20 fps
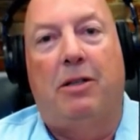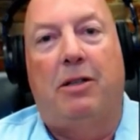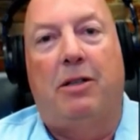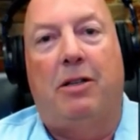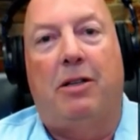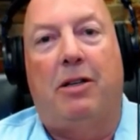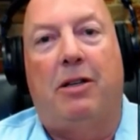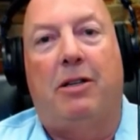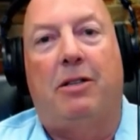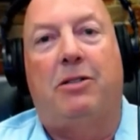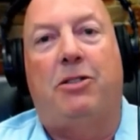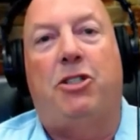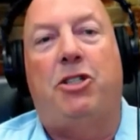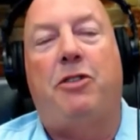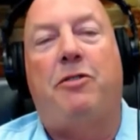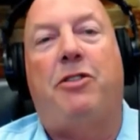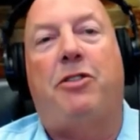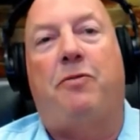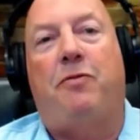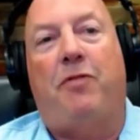And
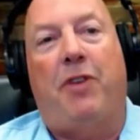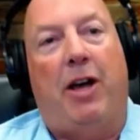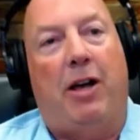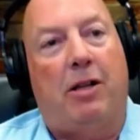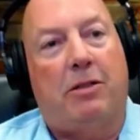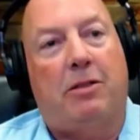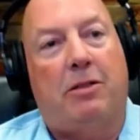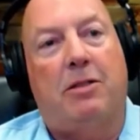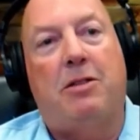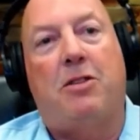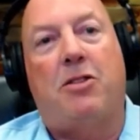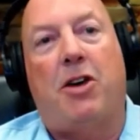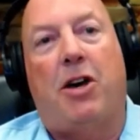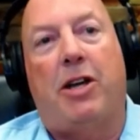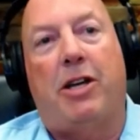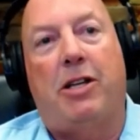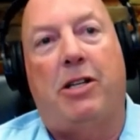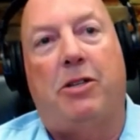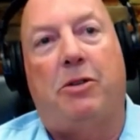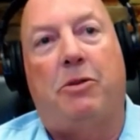she felt and
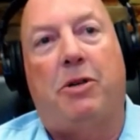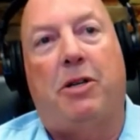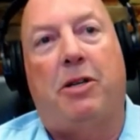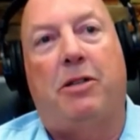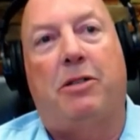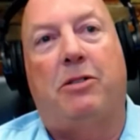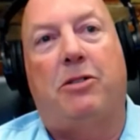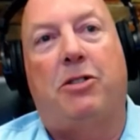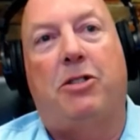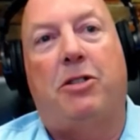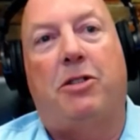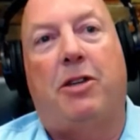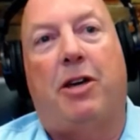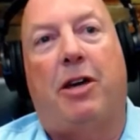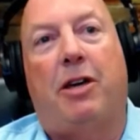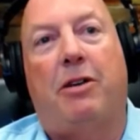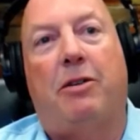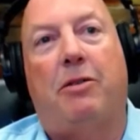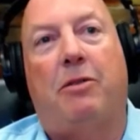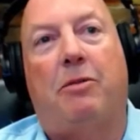thought into it, and she
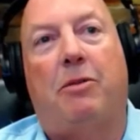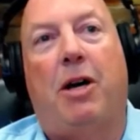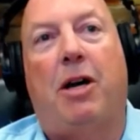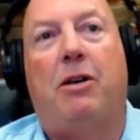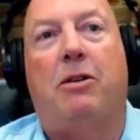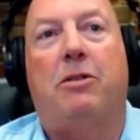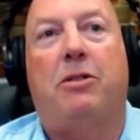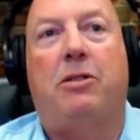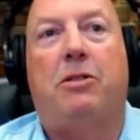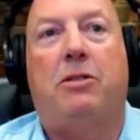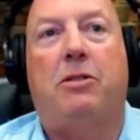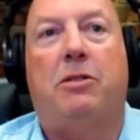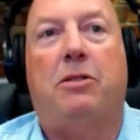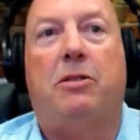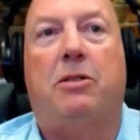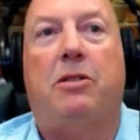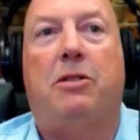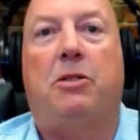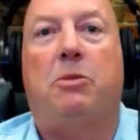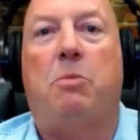thought, wow, this
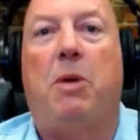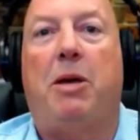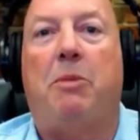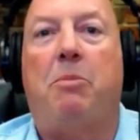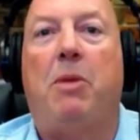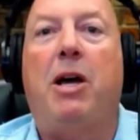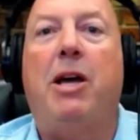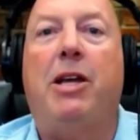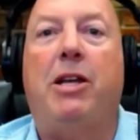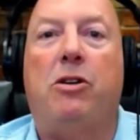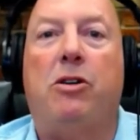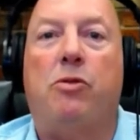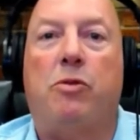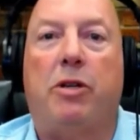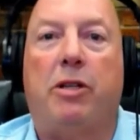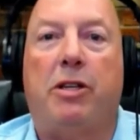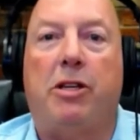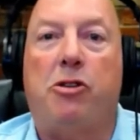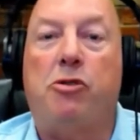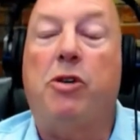is my mind
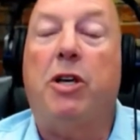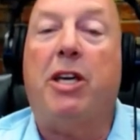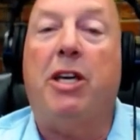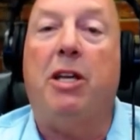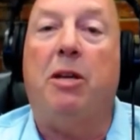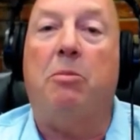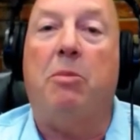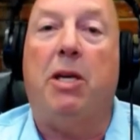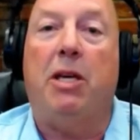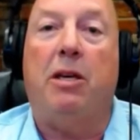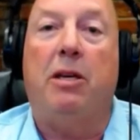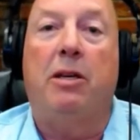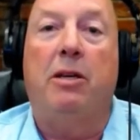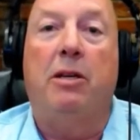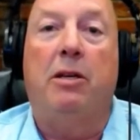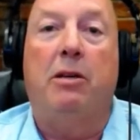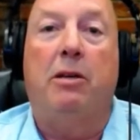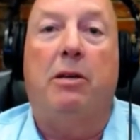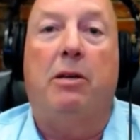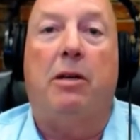really tricking me
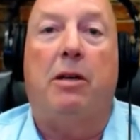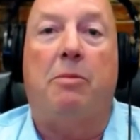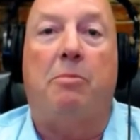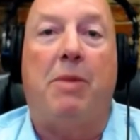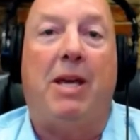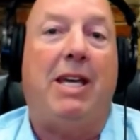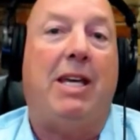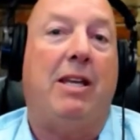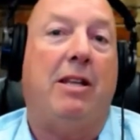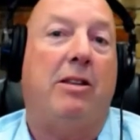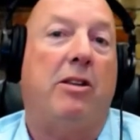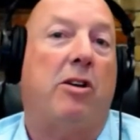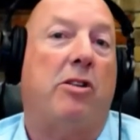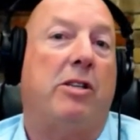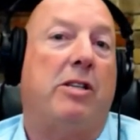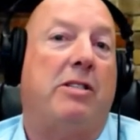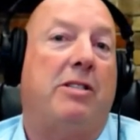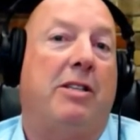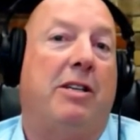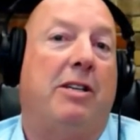and making all
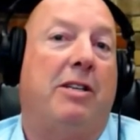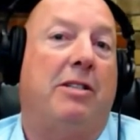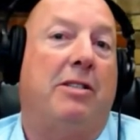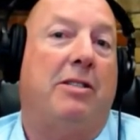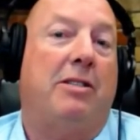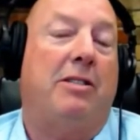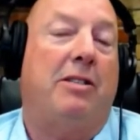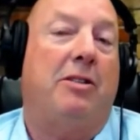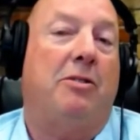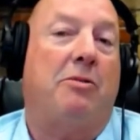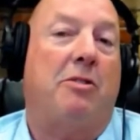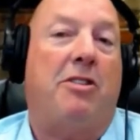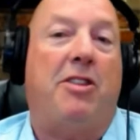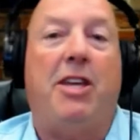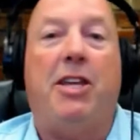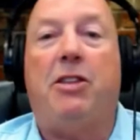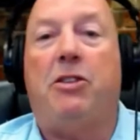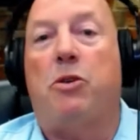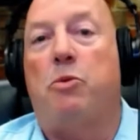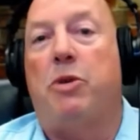these things,
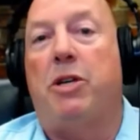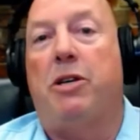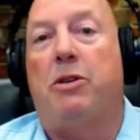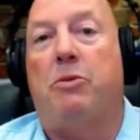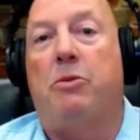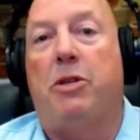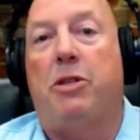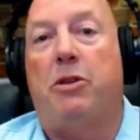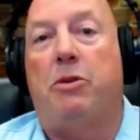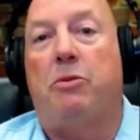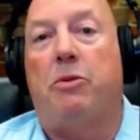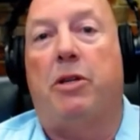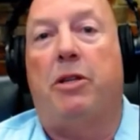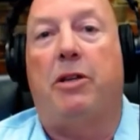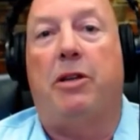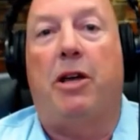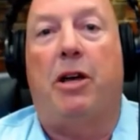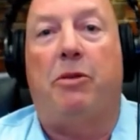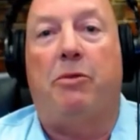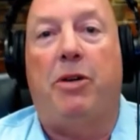think they're real when they're
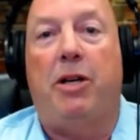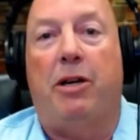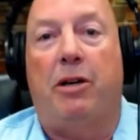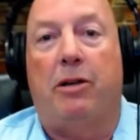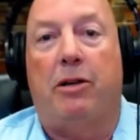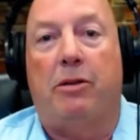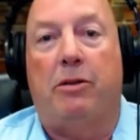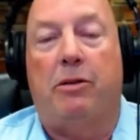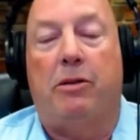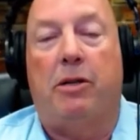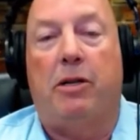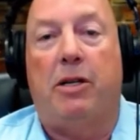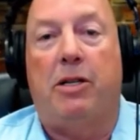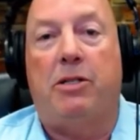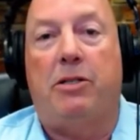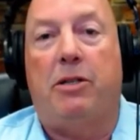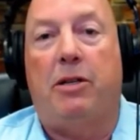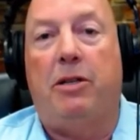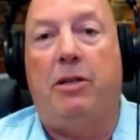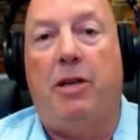really not real. And I
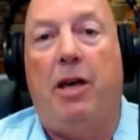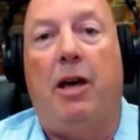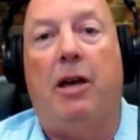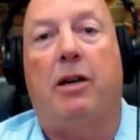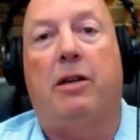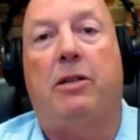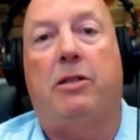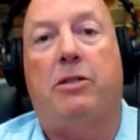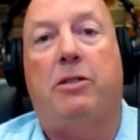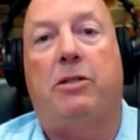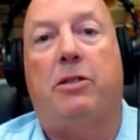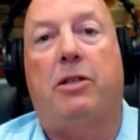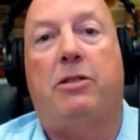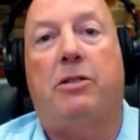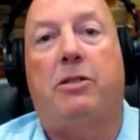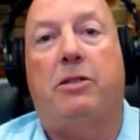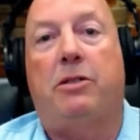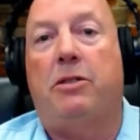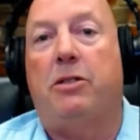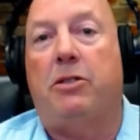said, yeah,
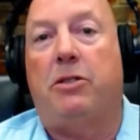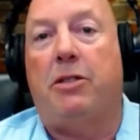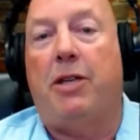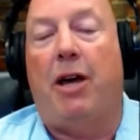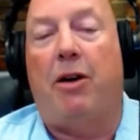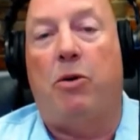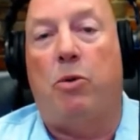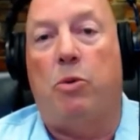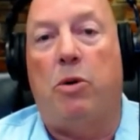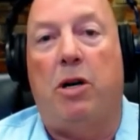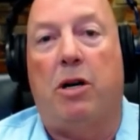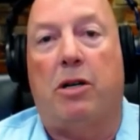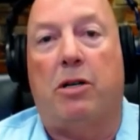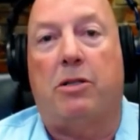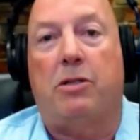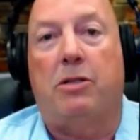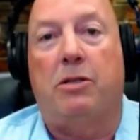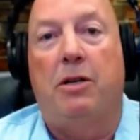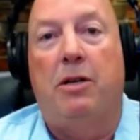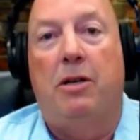it's just how it
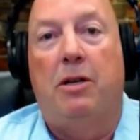works.